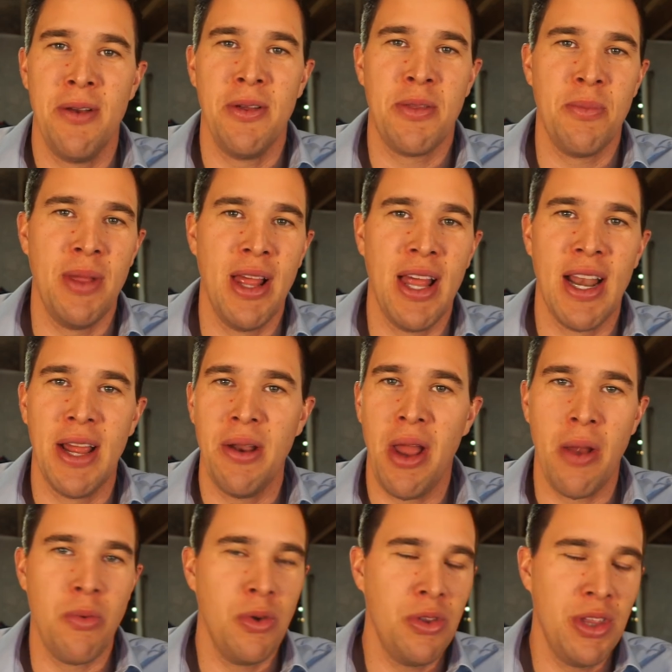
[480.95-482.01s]
with me, and I, I,
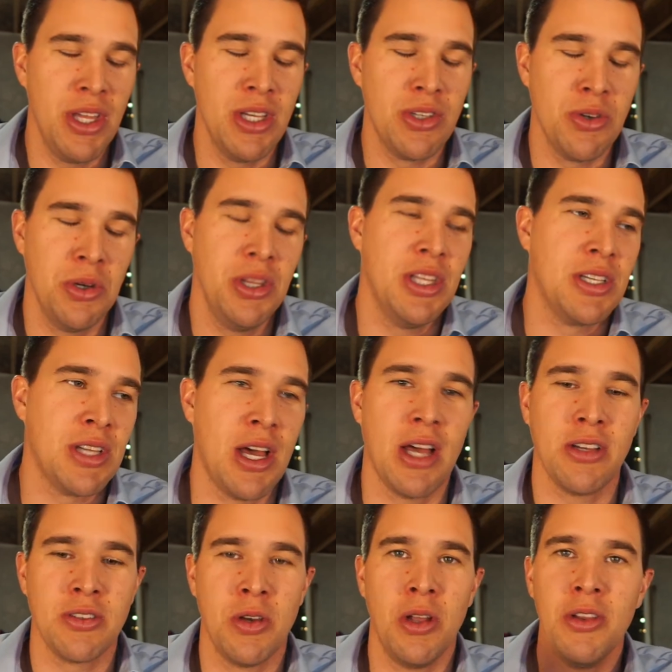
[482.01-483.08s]
really enjoyed the
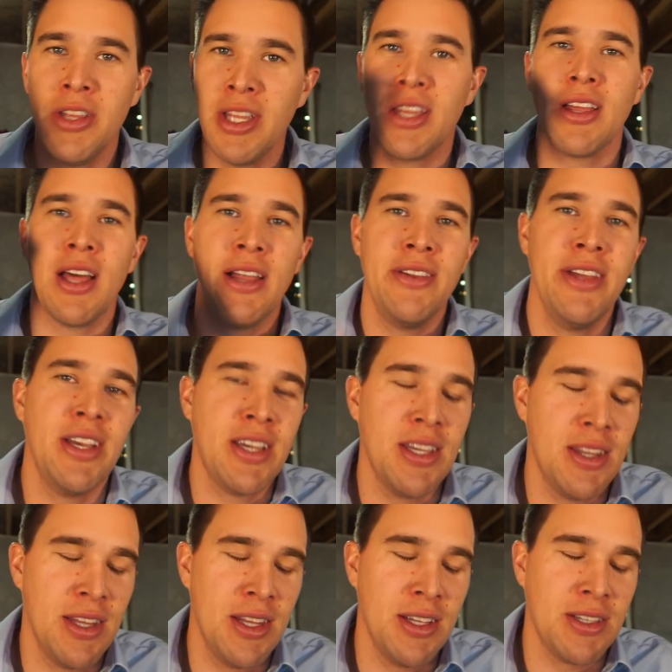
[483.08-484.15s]
talk. So I'll link I linked
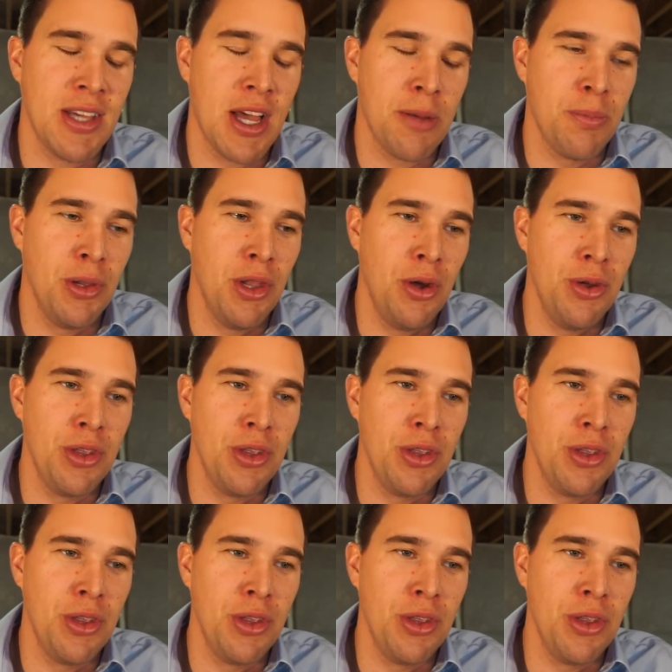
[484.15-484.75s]
the talk below.